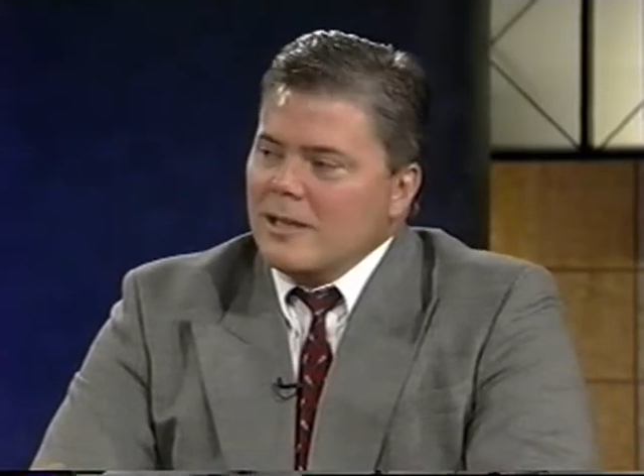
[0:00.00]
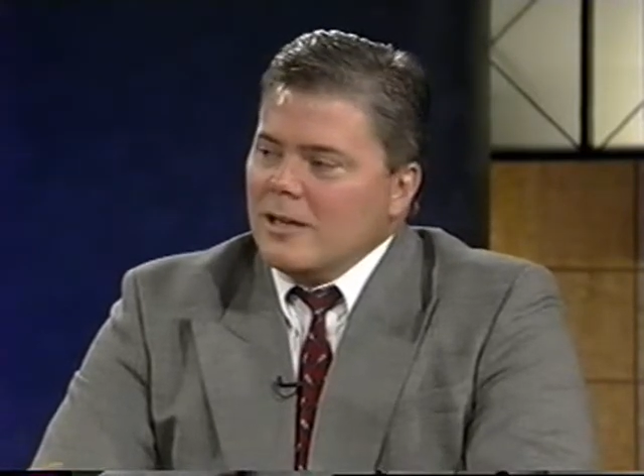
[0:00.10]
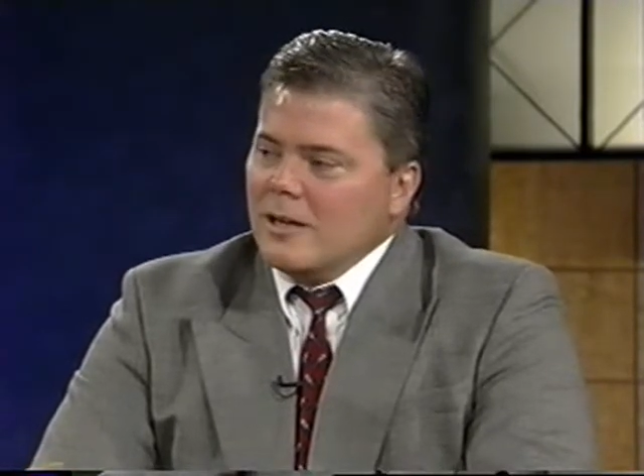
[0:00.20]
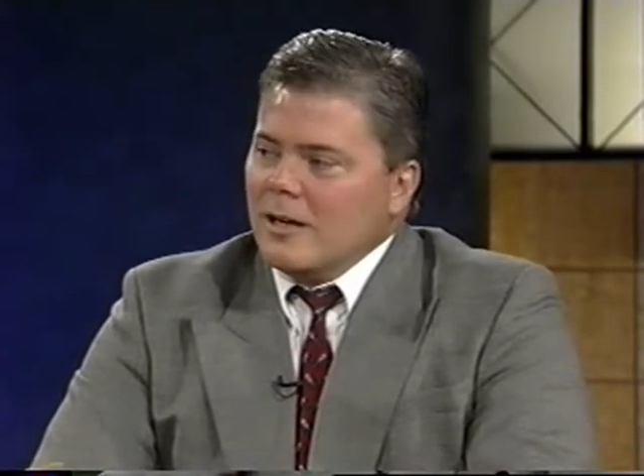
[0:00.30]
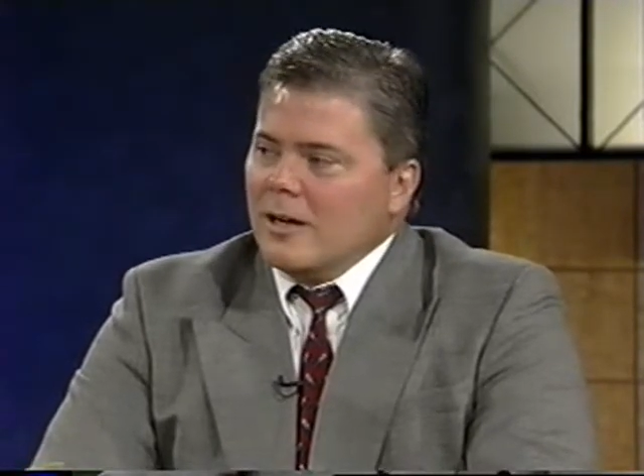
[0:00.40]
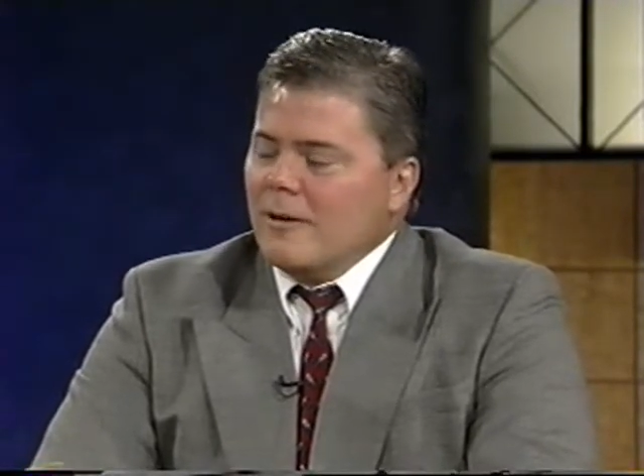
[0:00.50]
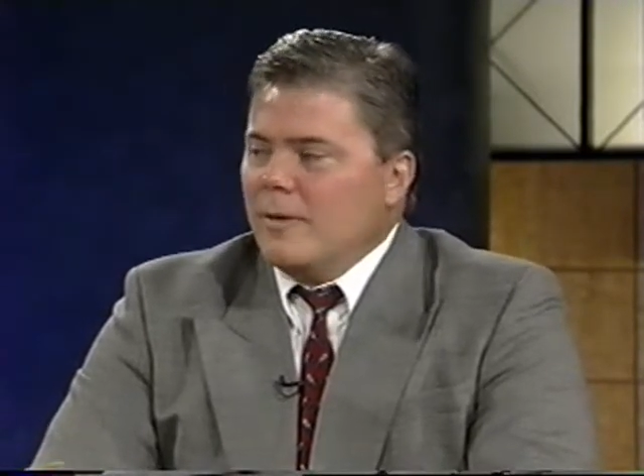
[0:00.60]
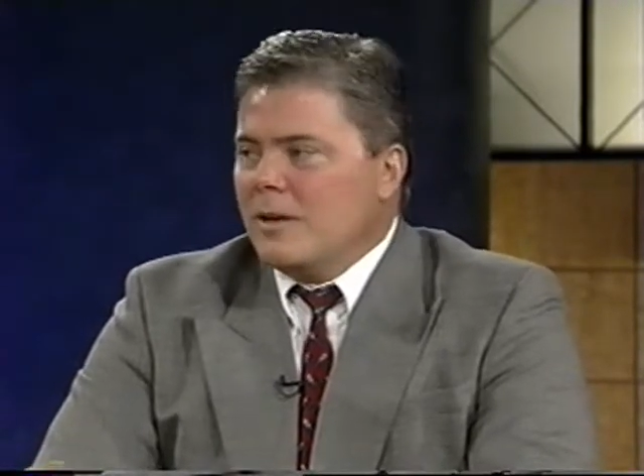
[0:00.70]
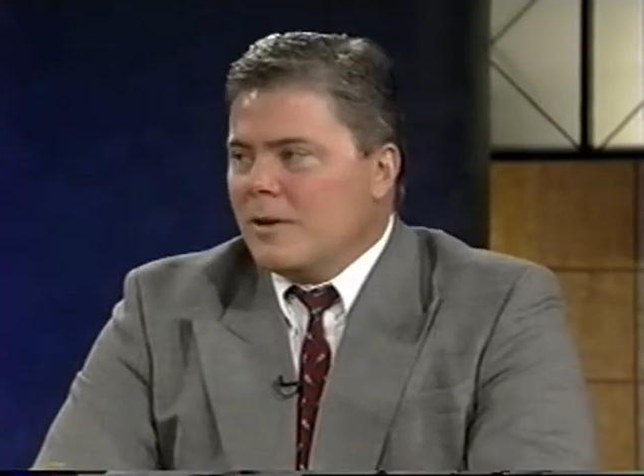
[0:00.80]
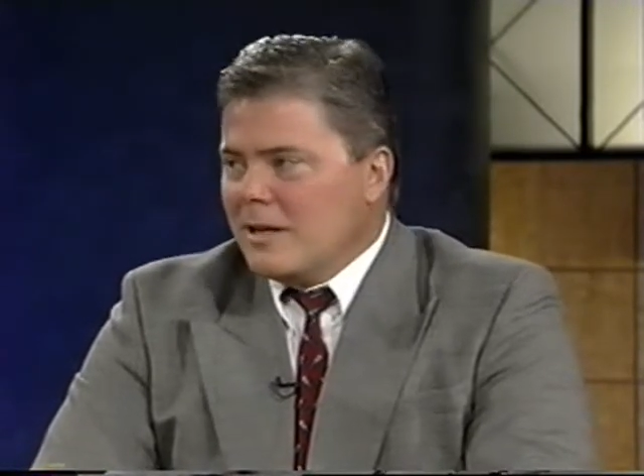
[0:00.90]

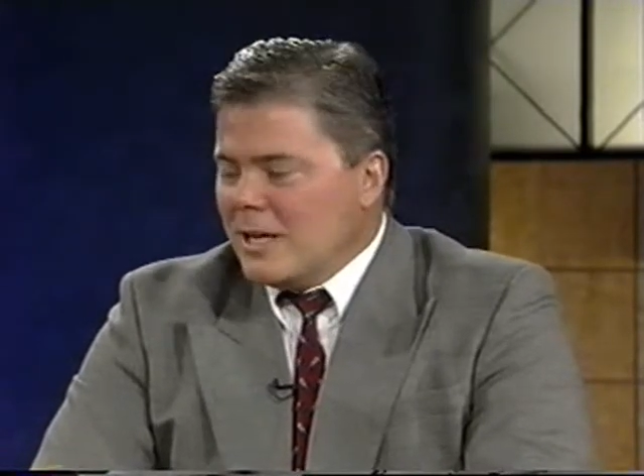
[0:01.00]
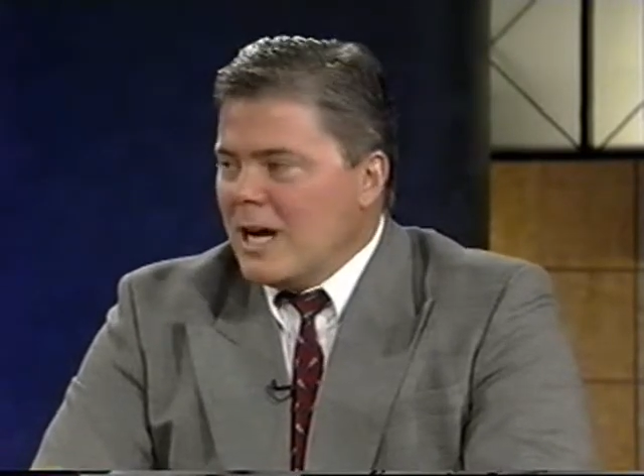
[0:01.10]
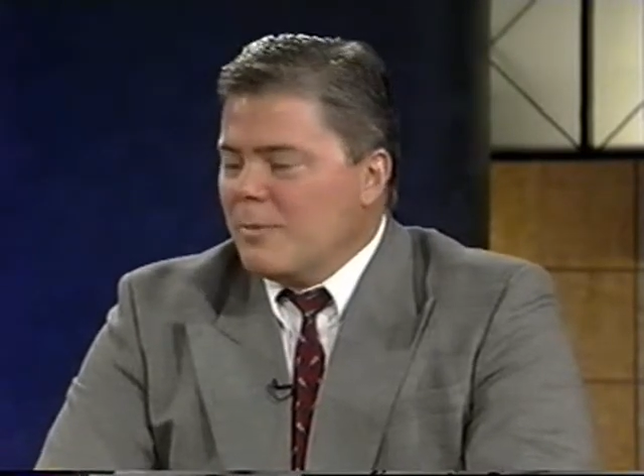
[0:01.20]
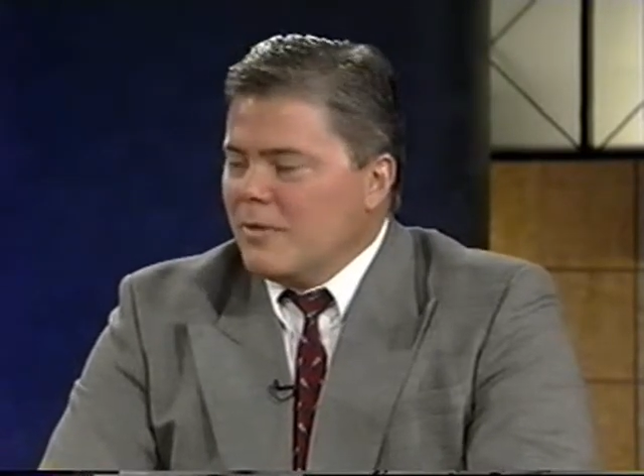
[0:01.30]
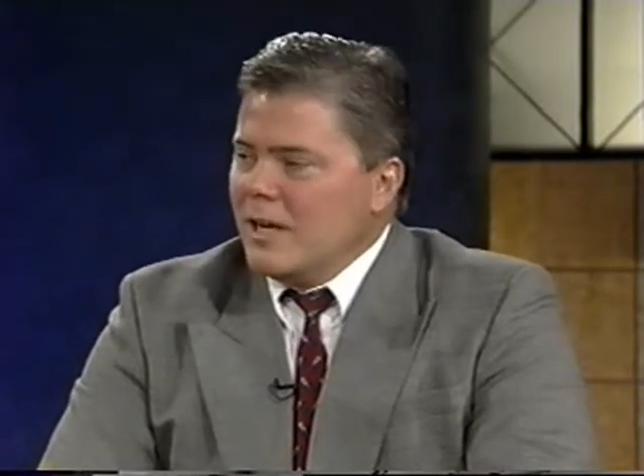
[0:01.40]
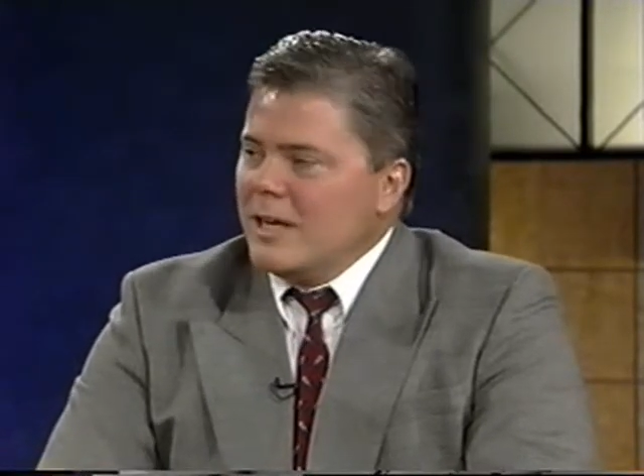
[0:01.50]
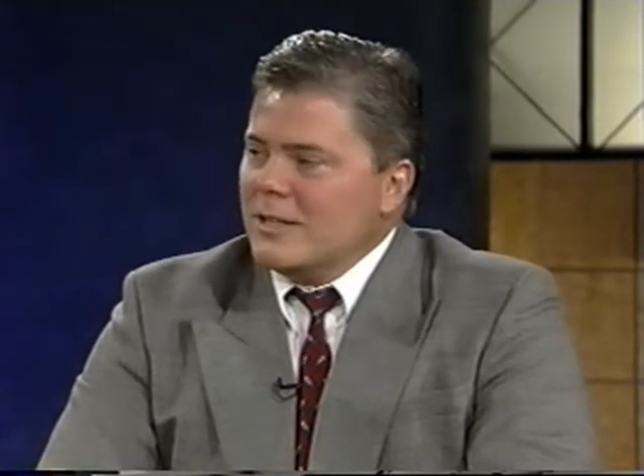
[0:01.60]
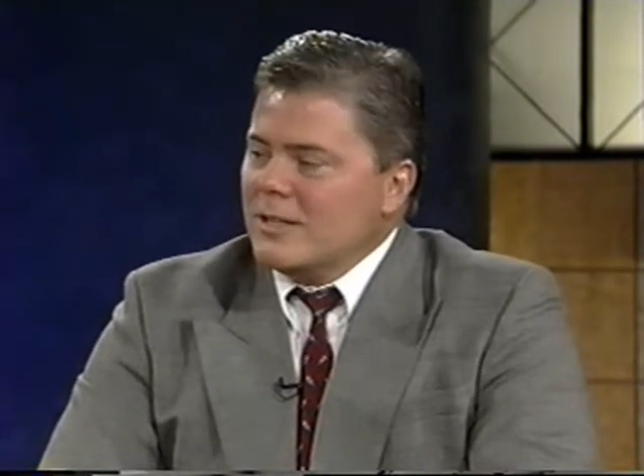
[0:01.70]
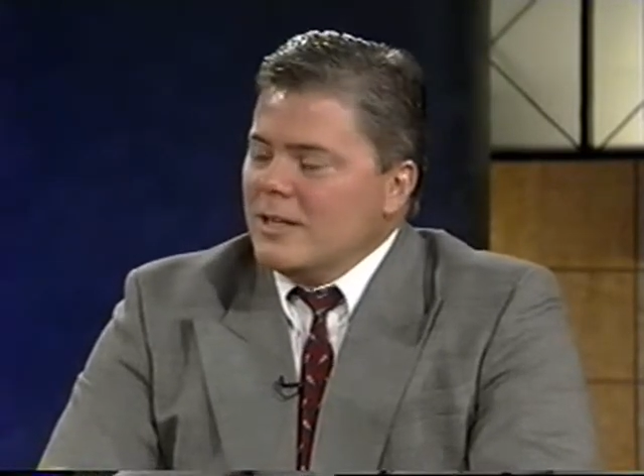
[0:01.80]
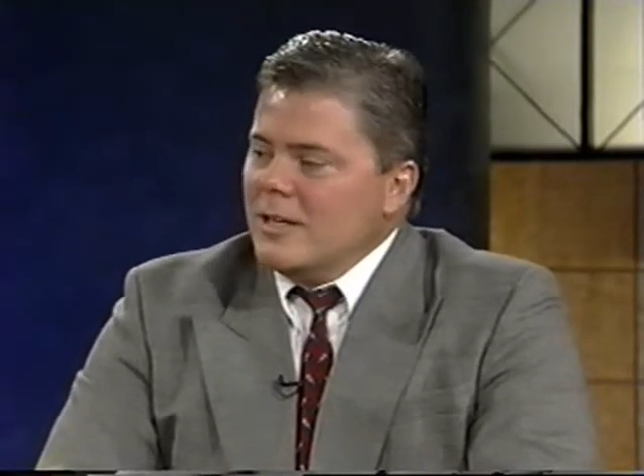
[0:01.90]
in that type of
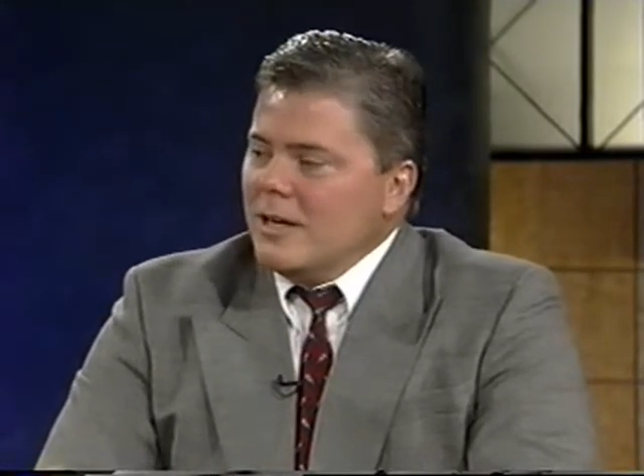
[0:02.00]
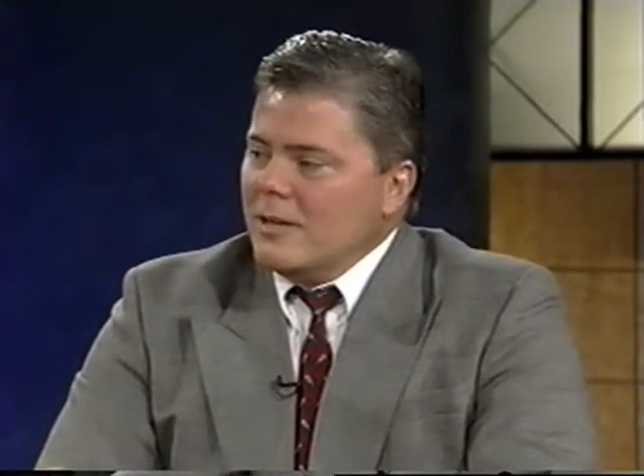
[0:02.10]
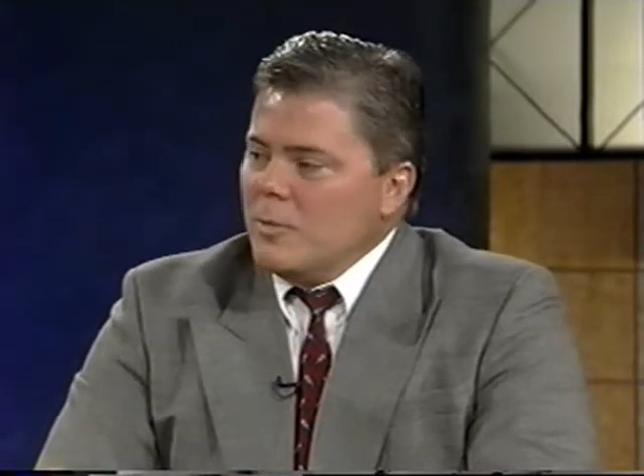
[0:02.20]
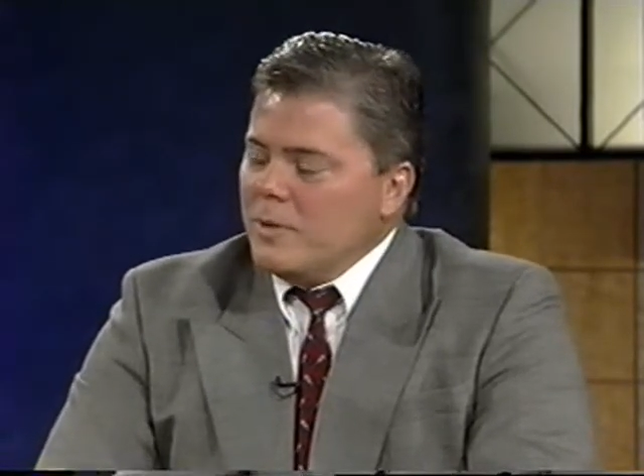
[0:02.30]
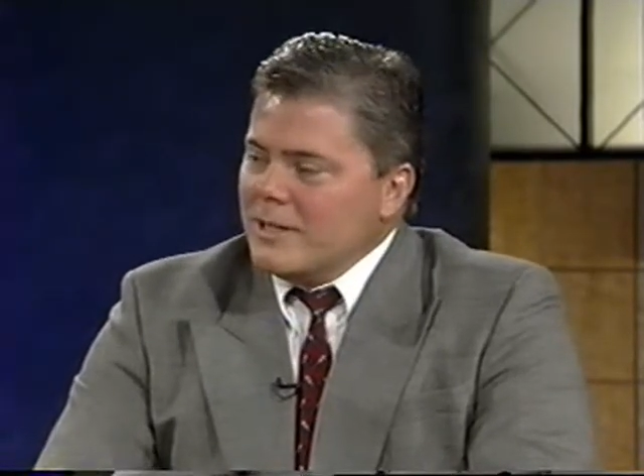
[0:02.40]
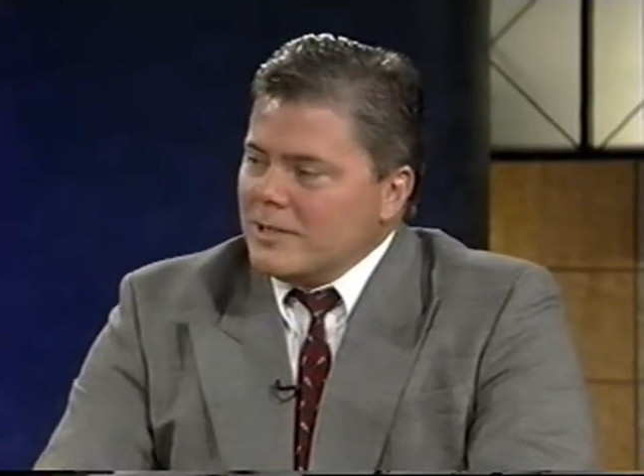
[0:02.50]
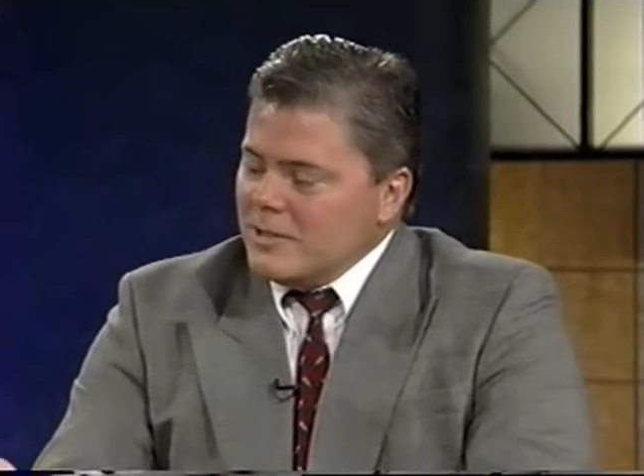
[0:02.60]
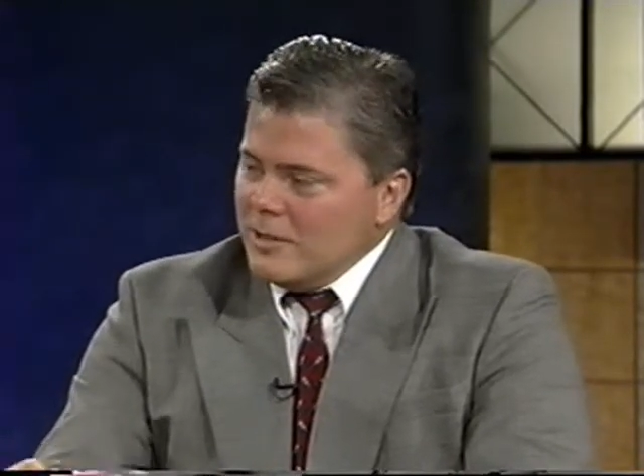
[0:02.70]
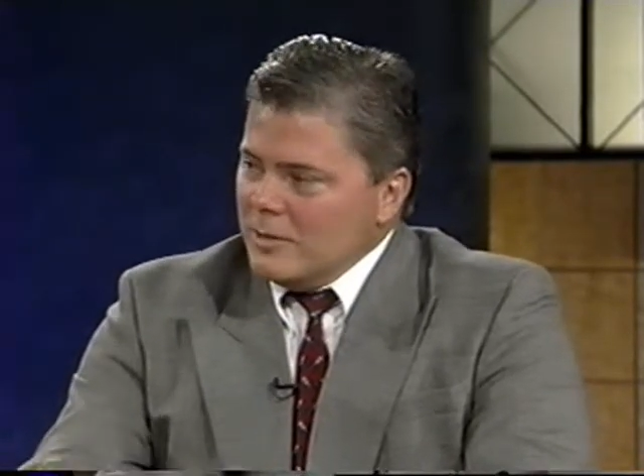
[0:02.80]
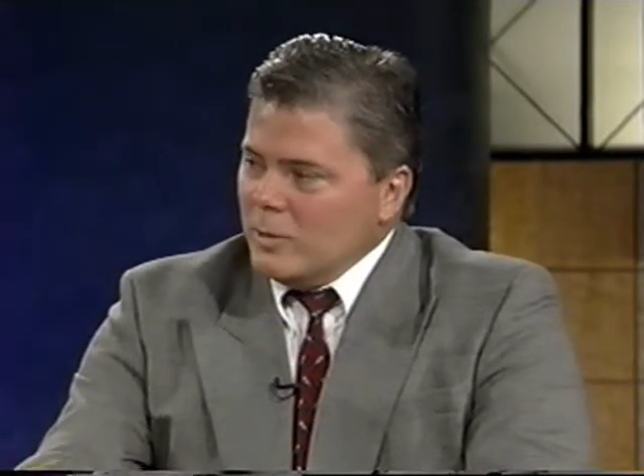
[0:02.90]
case, and the
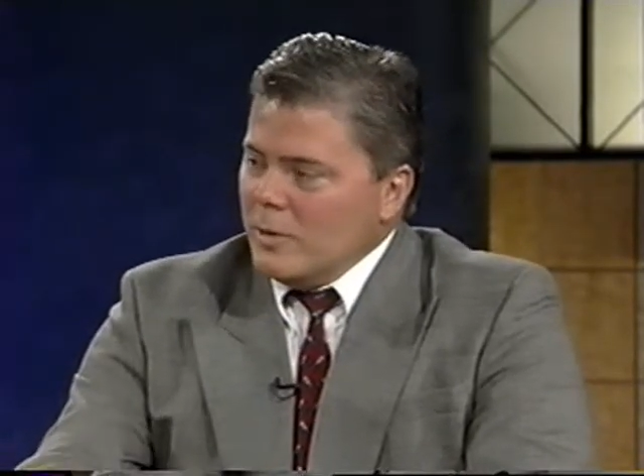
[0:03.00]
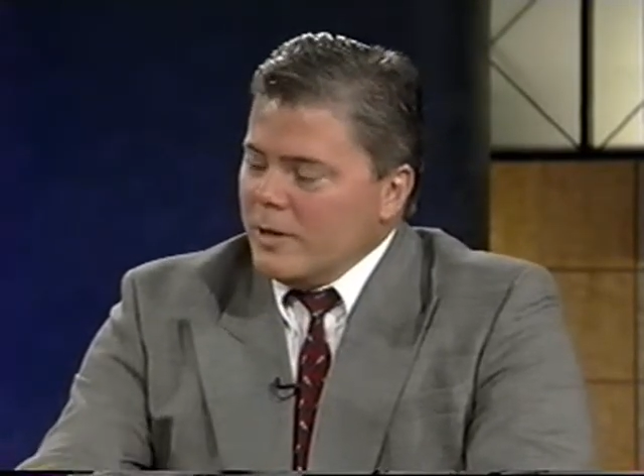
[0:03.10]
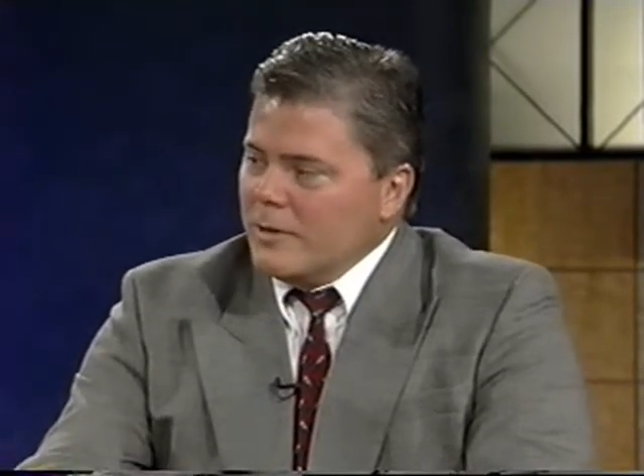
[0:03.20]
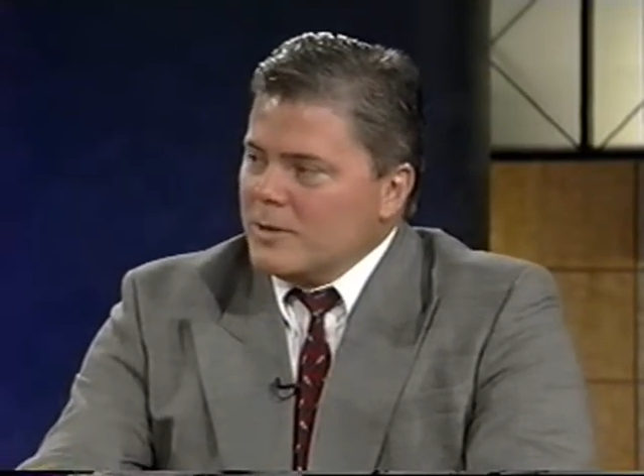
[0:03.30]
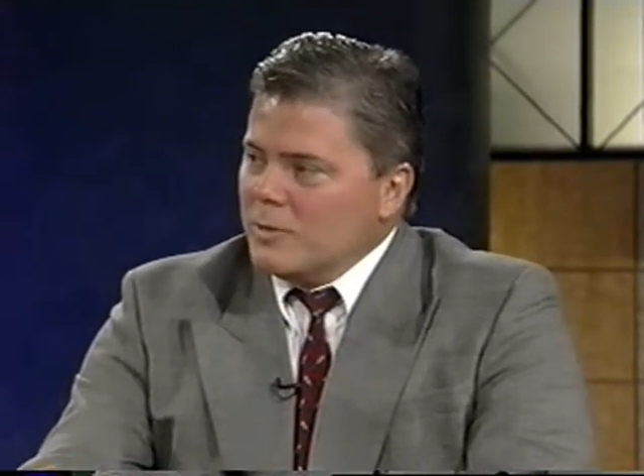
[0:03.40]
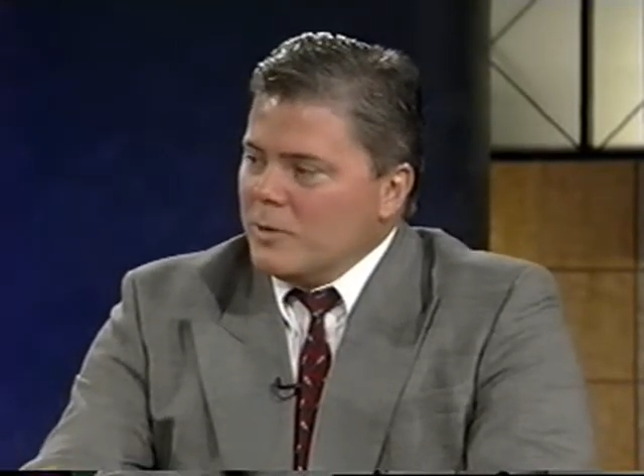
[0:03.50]
best lawyer is the